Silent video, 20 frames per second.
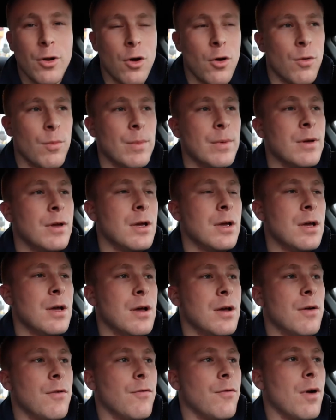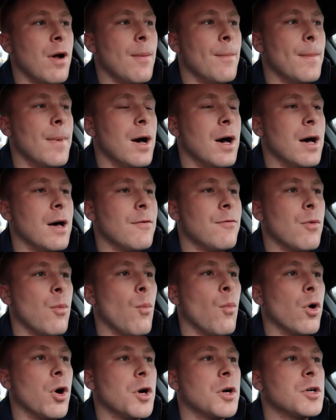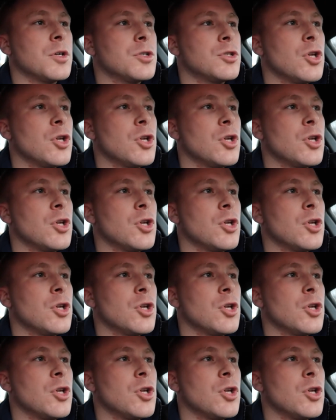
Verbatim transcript: home from uh, from work.